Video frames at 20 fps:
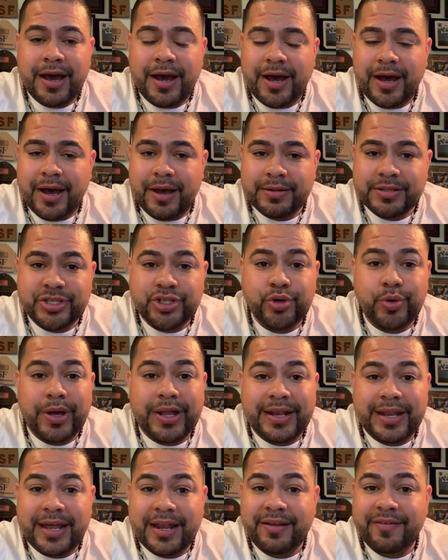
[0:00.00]
to
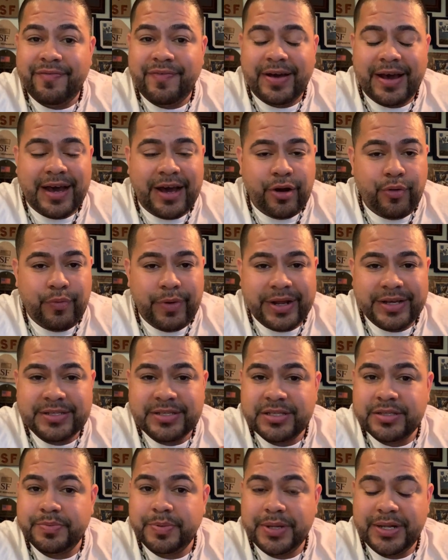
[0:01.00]
identify a
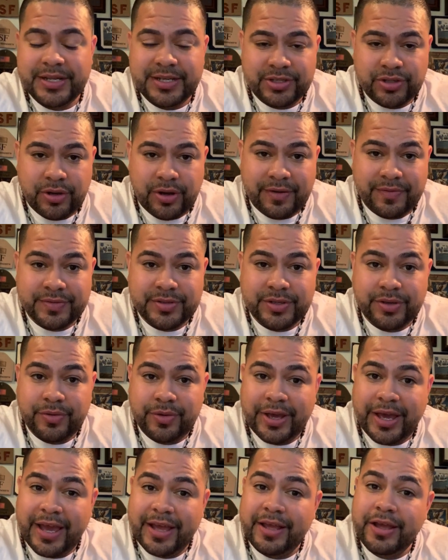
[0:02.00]
racist police officer,
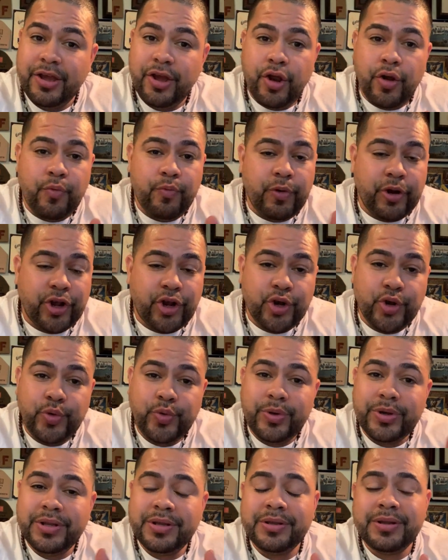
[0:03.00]
okay?
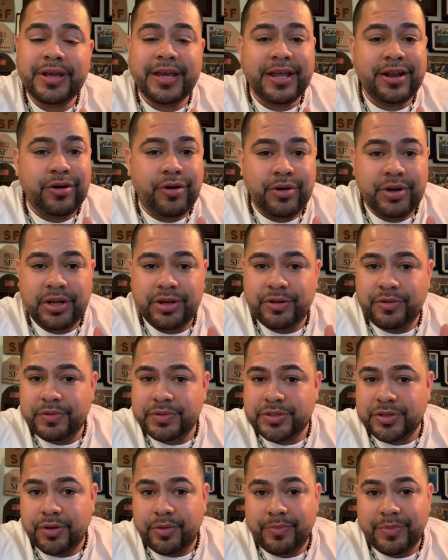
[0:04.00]
Recruiting can only do
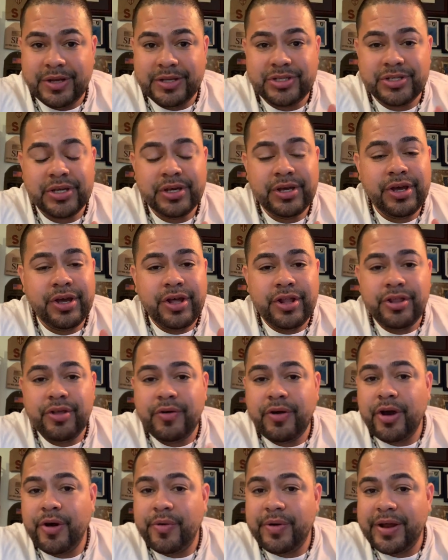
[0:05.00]
so much. The
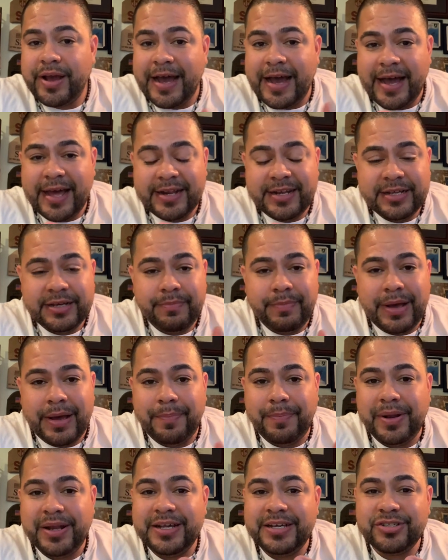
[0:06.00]
code of conduct by
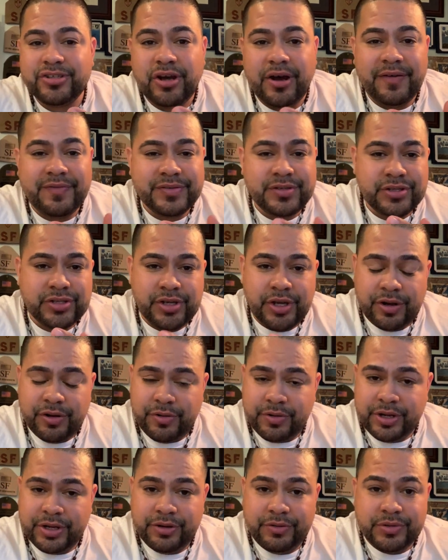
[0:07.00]
police officers can
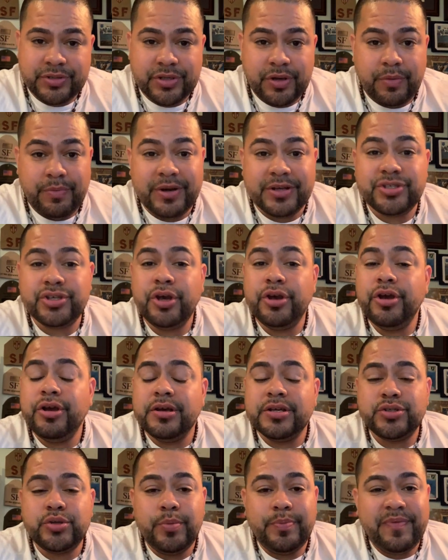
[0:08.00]
only do so much.
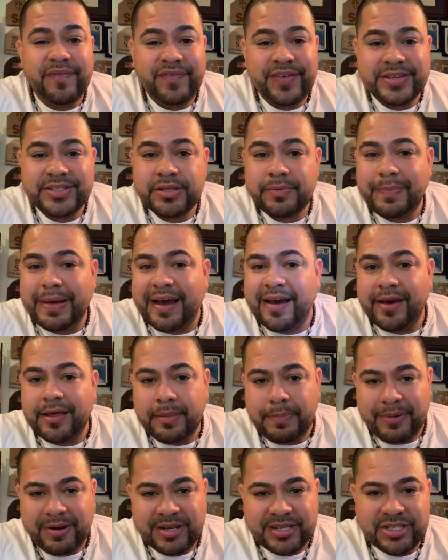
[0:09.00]
Supervision by
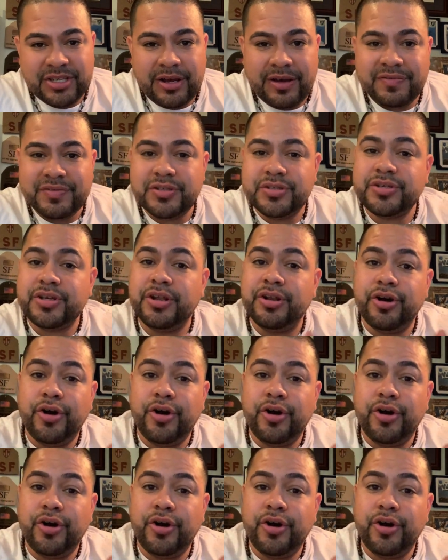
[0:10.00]
other police officers can